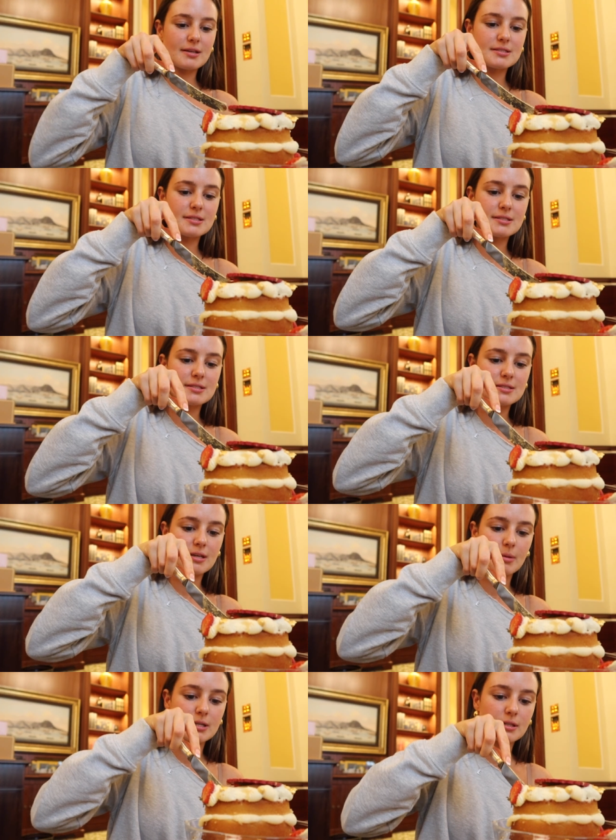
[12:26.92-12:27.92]
This is
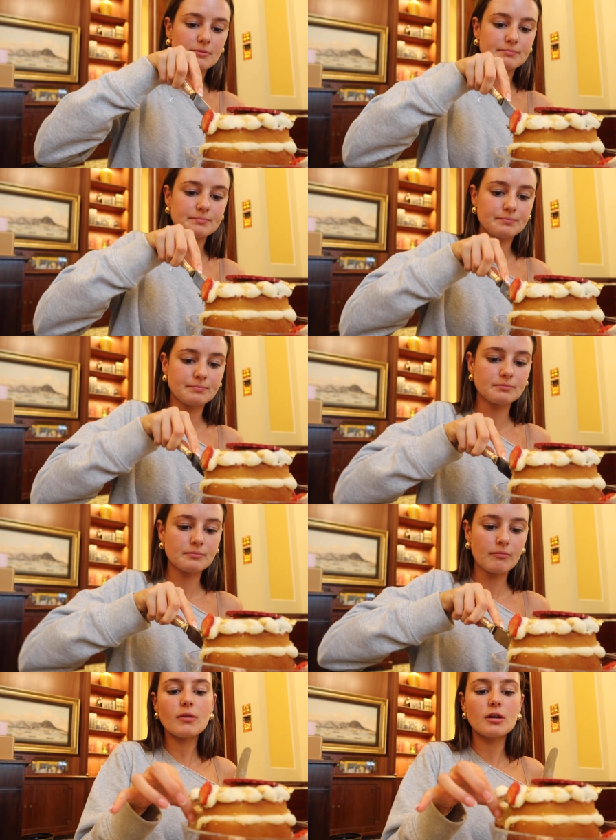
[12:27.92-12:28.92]
amazing.
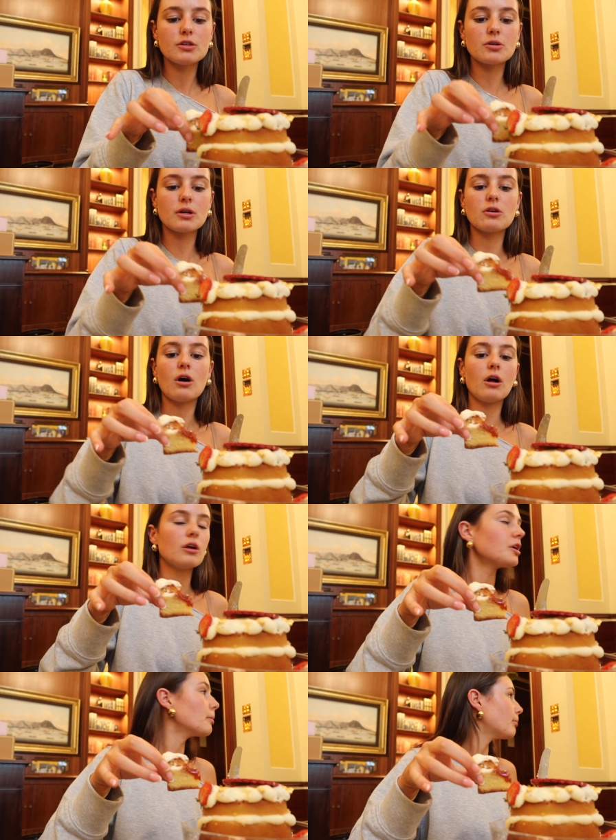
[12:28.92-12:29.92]
You can call
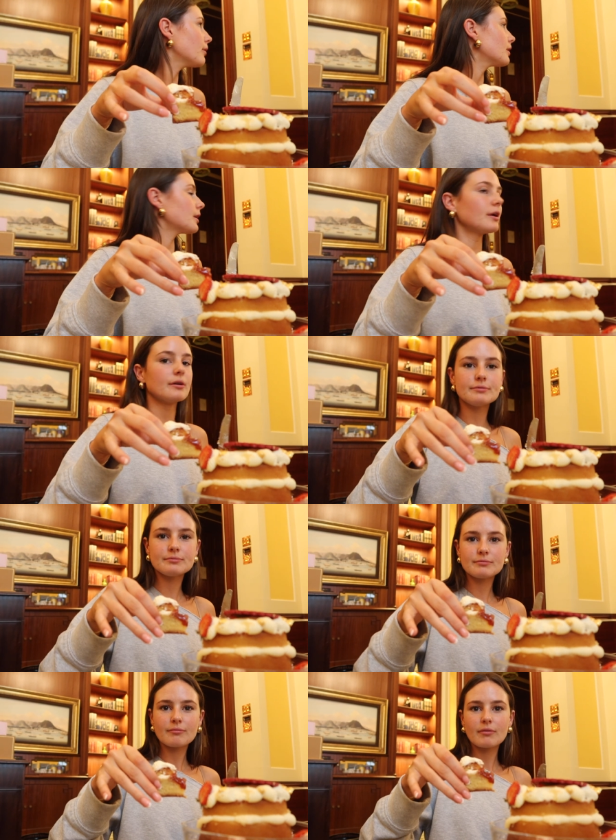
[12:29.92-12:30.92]
your butler.
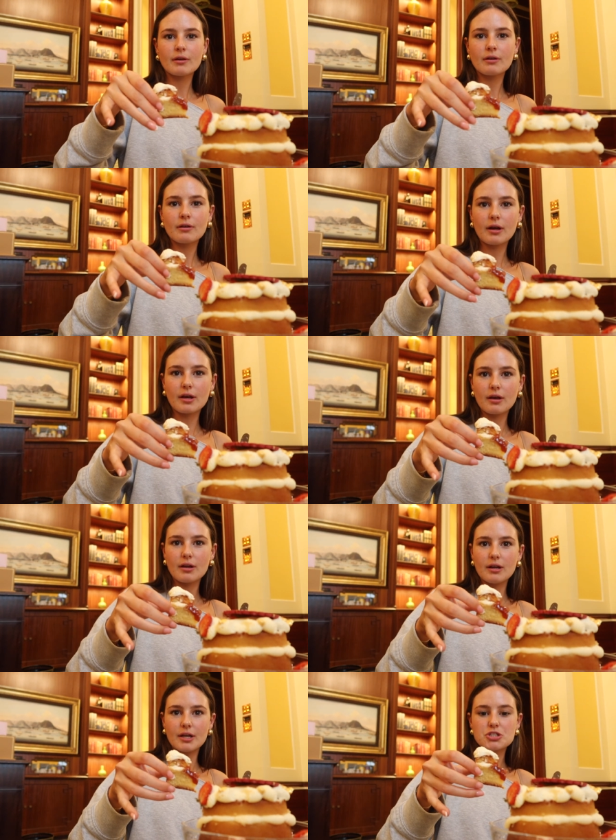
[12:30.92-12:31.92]
Like
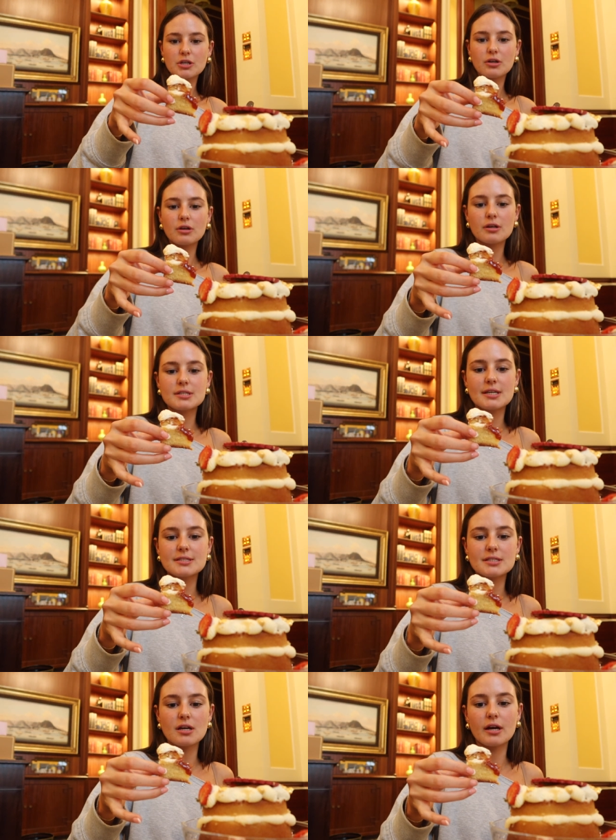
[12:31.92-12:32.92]
literally can, it says
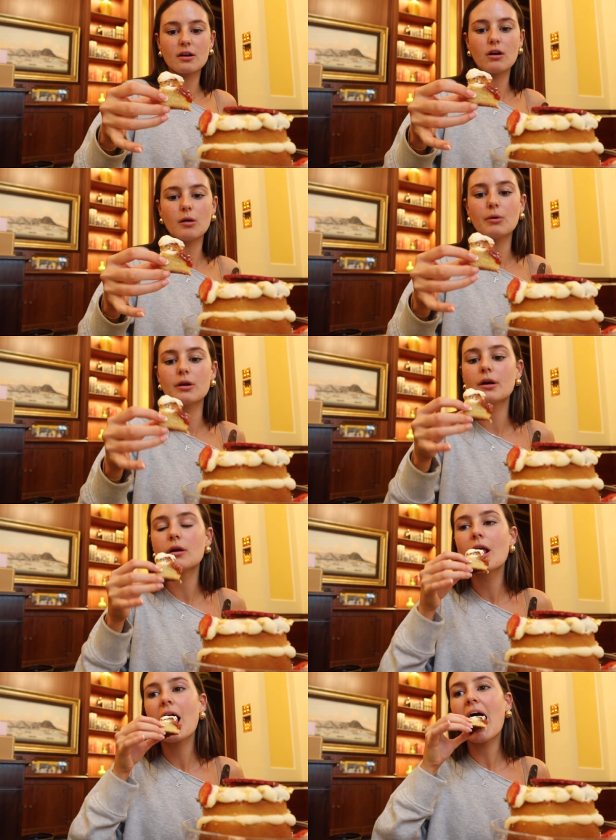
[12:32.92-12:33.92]
a sign, call butler.
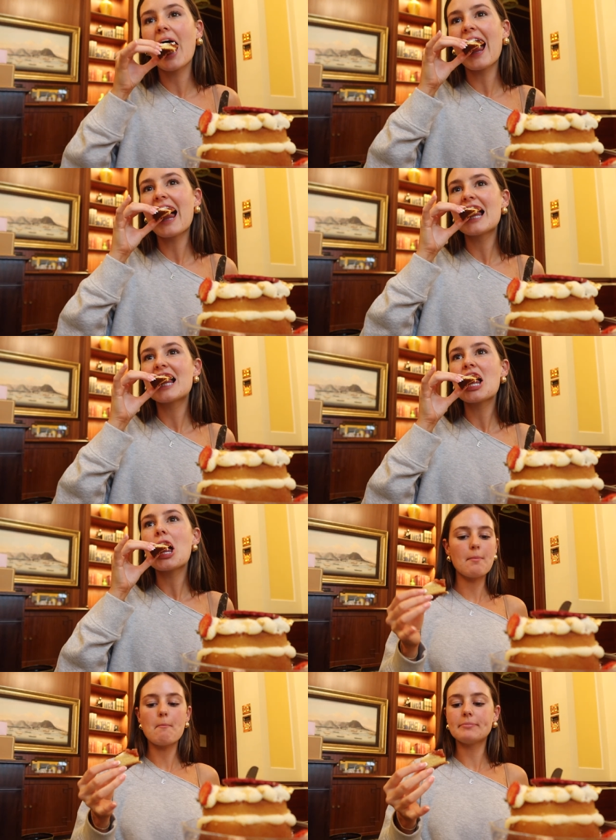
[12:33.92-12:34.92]

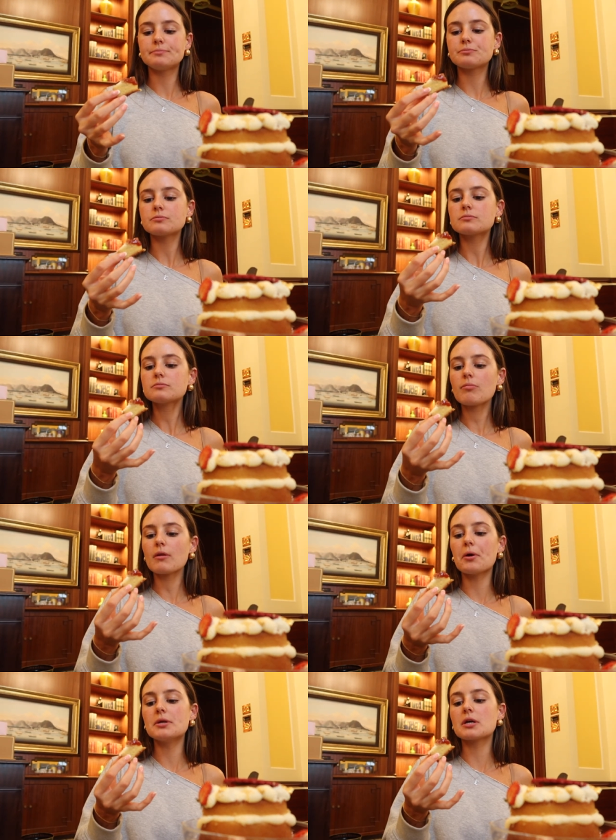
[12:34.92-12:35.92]
Okay,
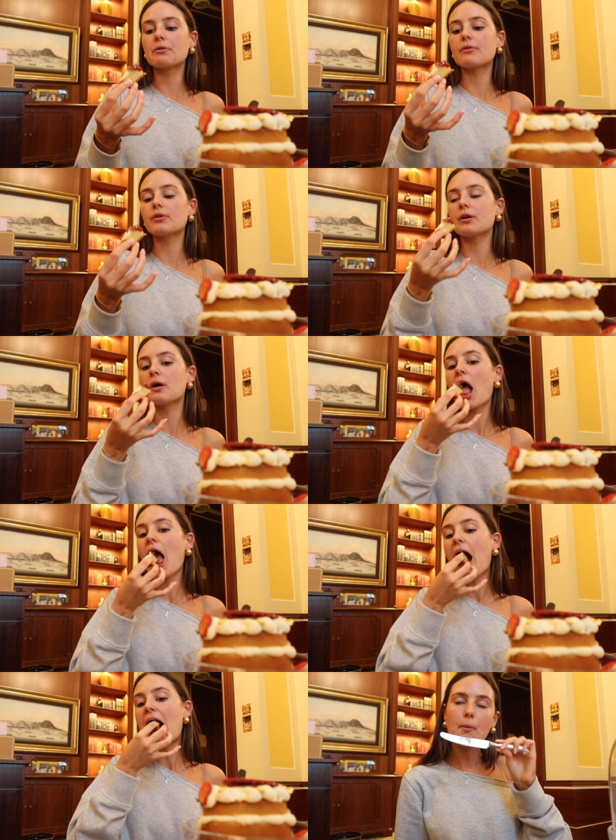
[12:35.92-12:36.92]
I need to get ready for dinner.
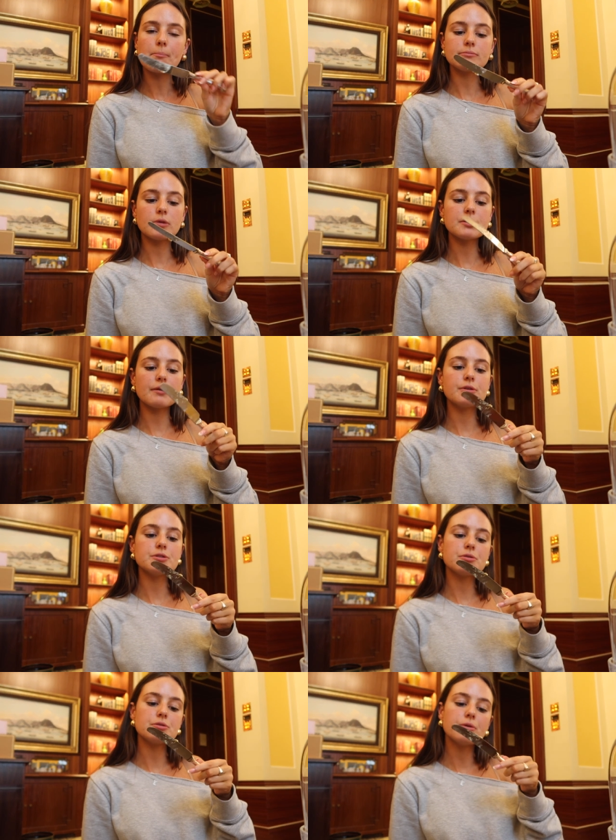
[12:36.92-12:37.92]
I definitely
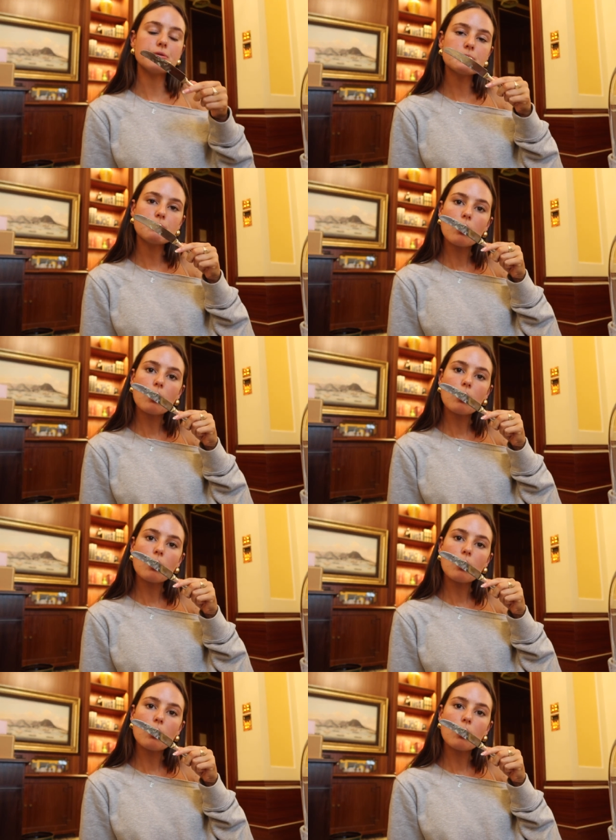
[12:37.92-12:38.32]
shouldn't do this.